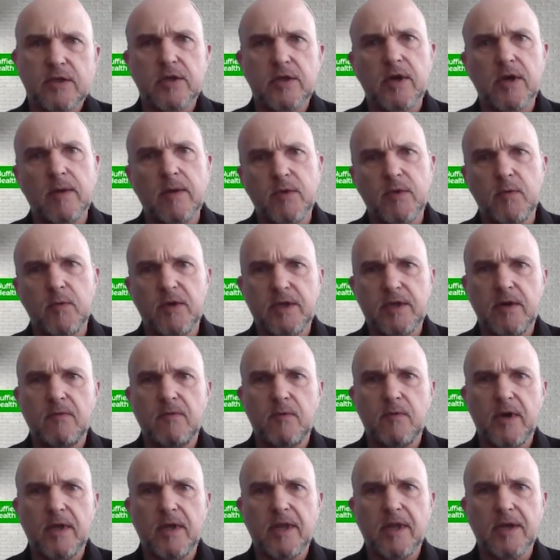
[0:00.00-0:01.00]
time that we didn't
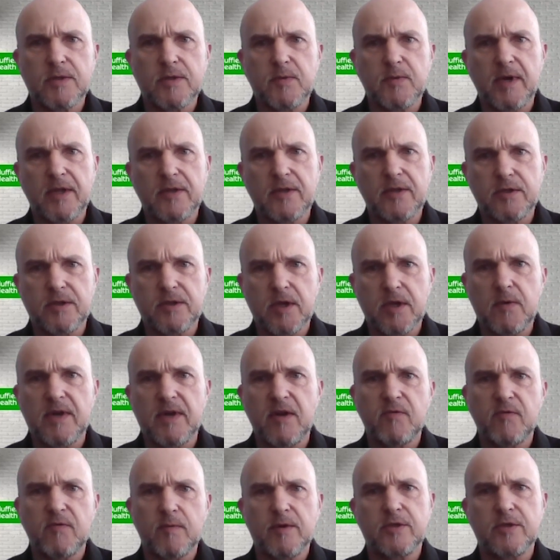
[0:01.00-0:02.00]
realise we had to do, and
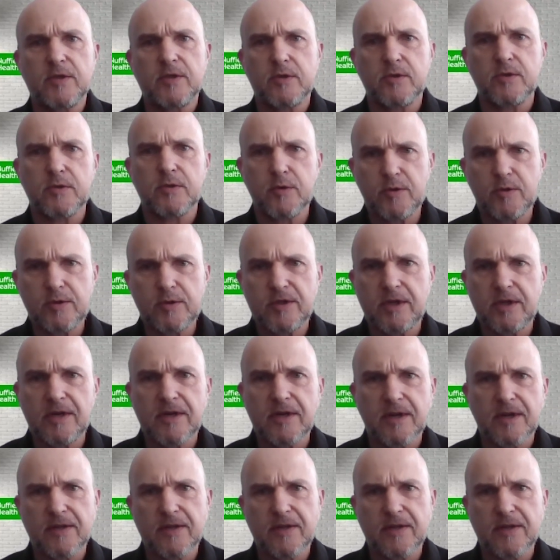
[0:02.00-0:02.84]
everybody's exhausted.